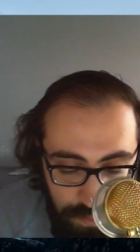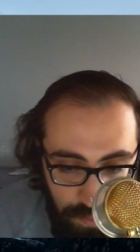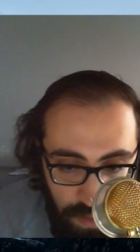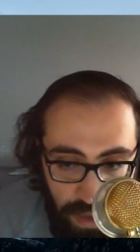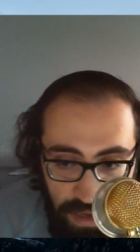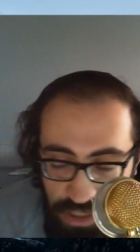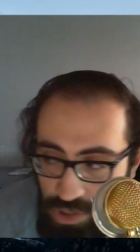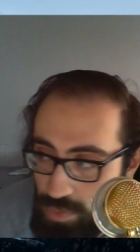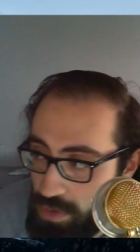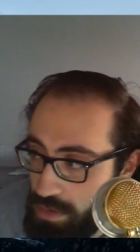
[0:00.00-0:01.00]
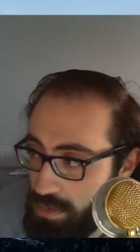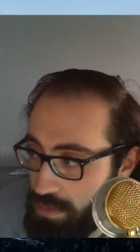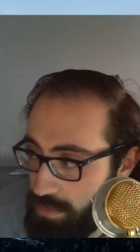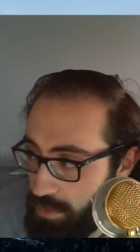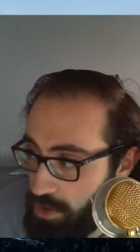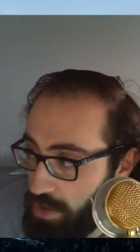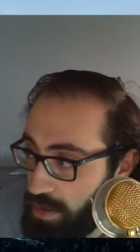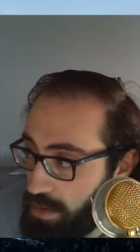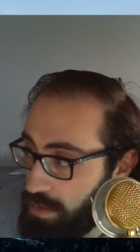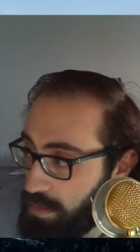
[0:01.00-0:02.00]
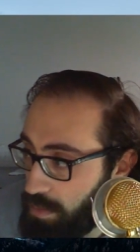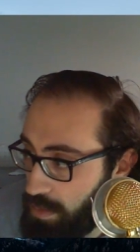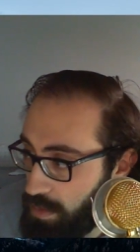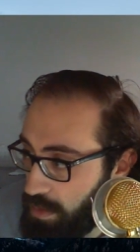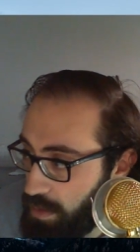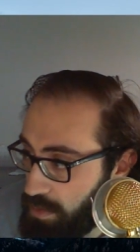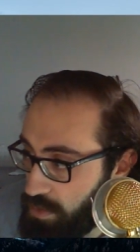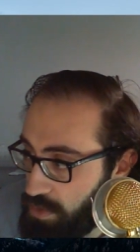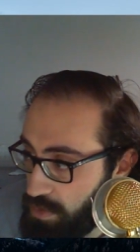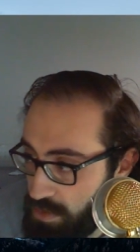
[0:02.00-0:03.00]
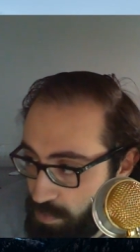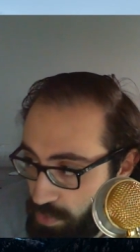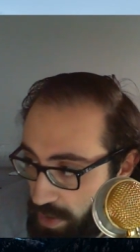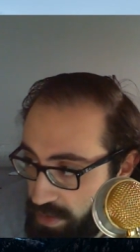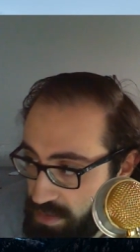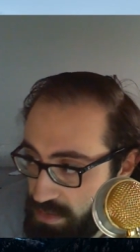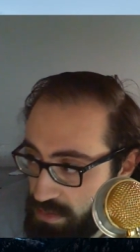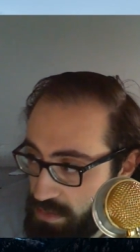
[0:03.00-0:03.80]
casual good due to its price.